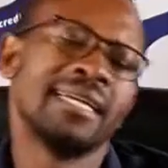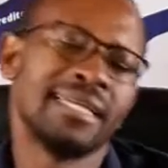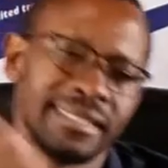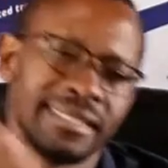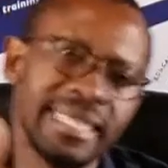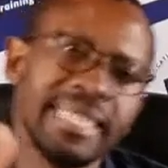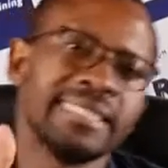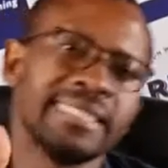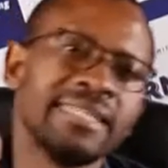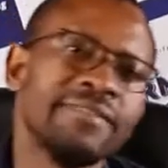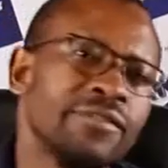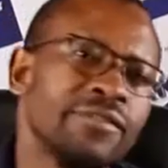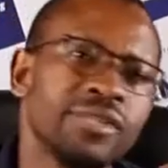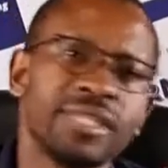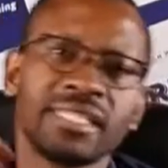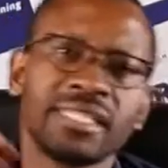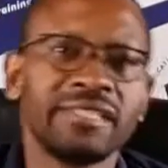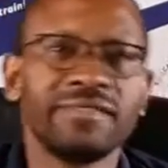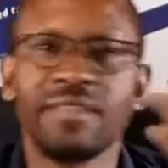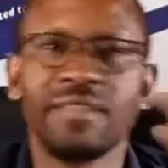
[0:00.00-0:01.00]
Yes, if you
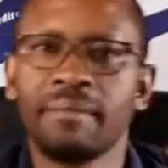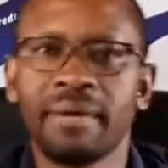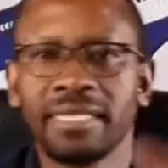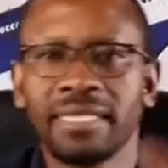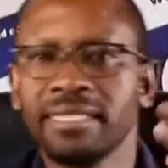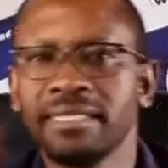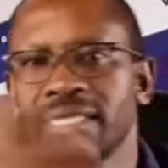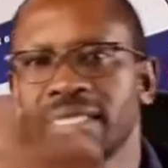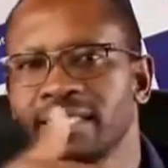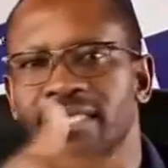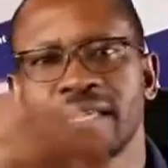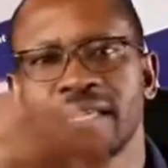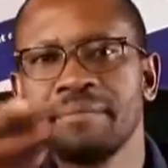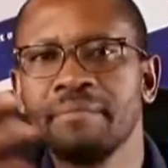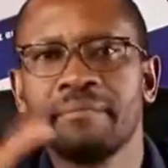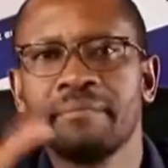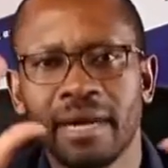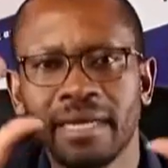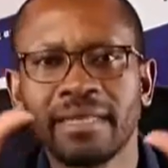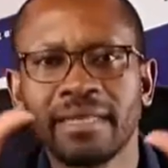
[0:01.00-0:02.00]
receive the money in the
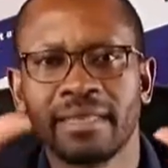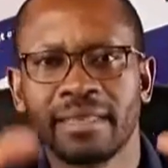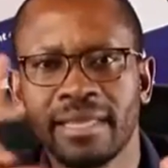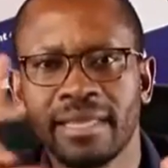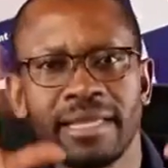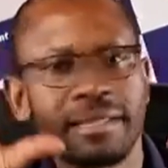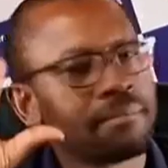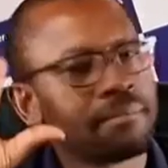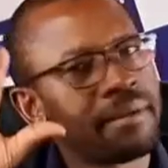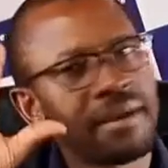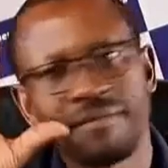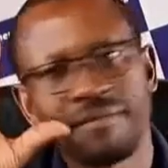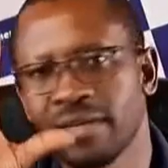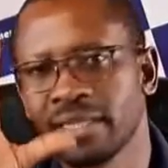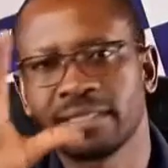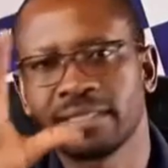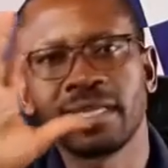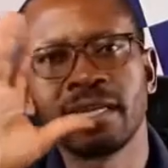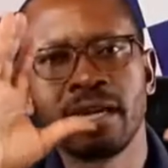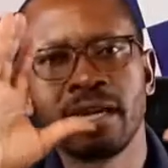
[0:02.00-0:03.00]
same month, then
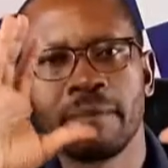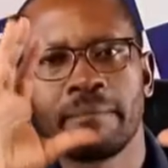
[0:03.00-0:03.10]
perfect.